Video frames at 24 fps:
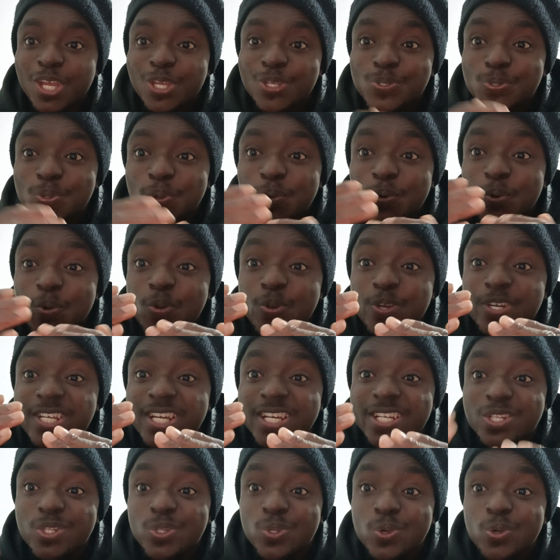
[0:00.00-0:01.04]
So all
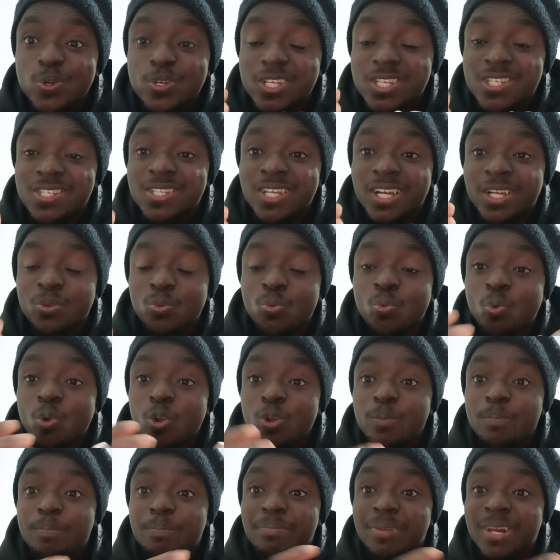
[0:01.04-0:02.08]
their thought is that
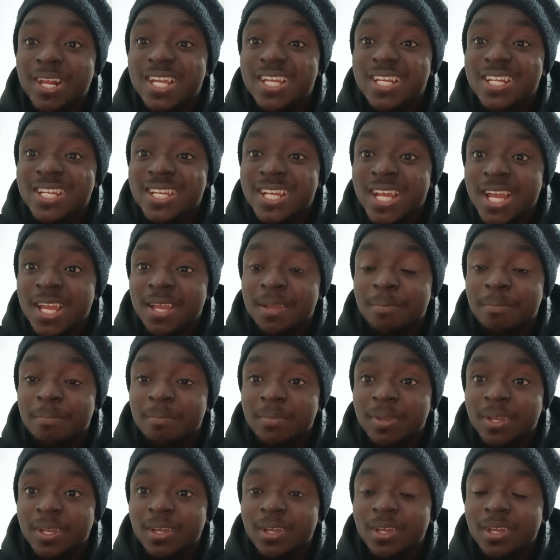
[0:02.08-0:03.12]
what break them
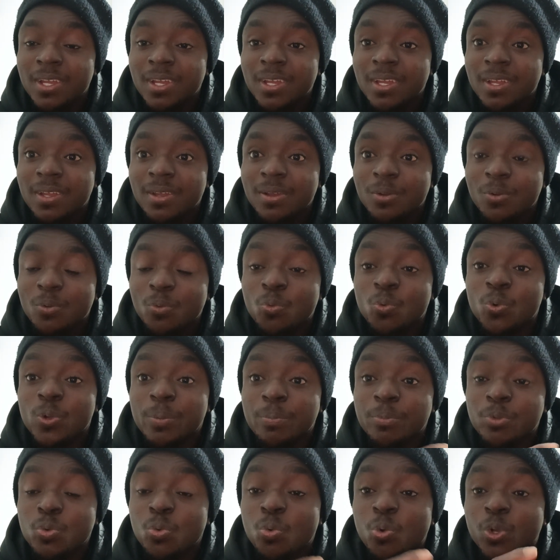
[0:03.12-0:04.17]

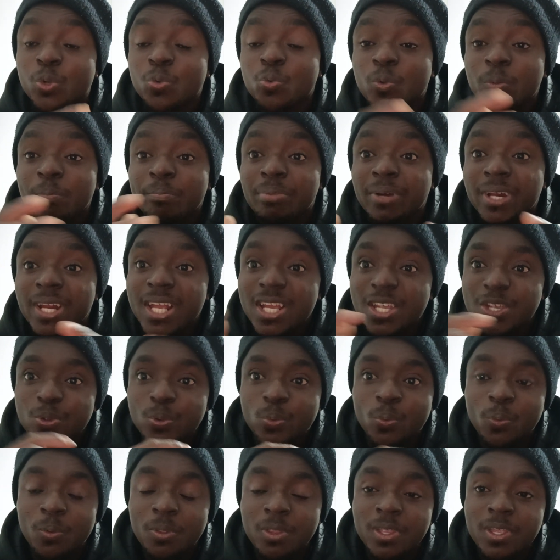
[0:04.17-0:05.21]
will do it, will break
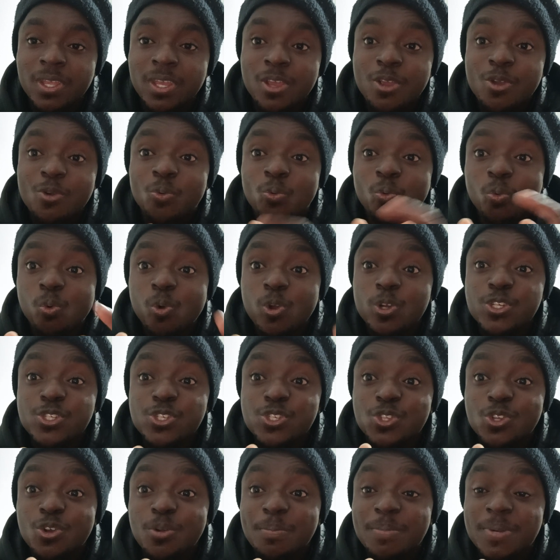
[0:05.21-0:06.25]
you. What
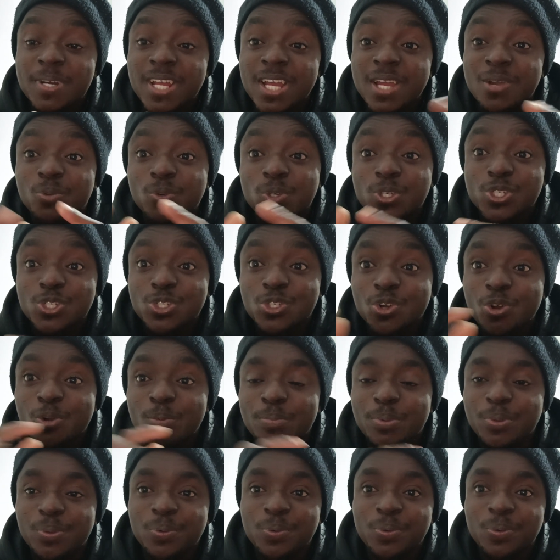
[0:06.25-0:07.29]
stop them will
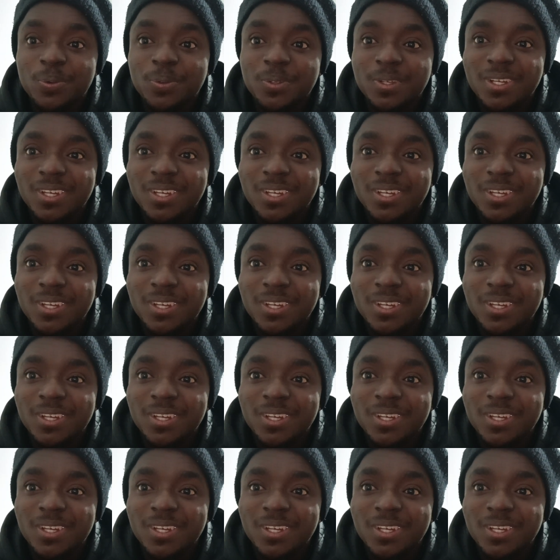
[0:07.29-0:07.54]
stop you.